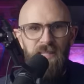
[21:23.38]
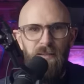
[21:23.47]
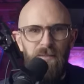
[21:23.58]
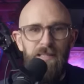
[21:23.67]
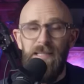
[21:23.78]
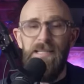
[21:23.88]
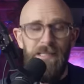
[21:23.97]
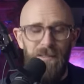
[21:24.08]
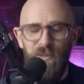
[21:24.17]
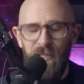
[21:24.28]
This obviously
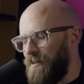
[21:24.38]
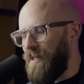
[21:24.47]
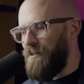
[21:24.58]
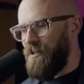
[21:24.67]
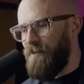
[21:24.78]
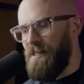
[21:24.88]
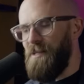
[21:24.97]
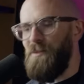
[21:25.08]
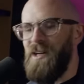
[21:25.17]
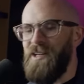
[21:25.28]
doesn't work. Oh, thank God. If it
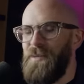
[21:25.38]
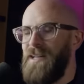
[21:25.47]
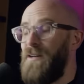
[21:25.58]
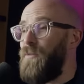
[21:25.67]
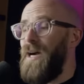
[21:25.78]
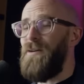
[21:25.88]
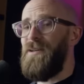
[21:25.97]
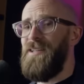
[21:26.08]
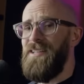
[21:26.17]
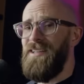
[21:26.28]
did work, I'd be like, oh,
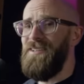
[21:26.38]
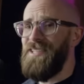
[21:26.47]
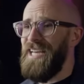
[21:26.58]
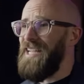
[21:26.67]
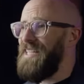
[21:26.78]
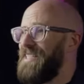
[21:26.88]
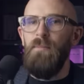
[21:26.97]
wow, okay.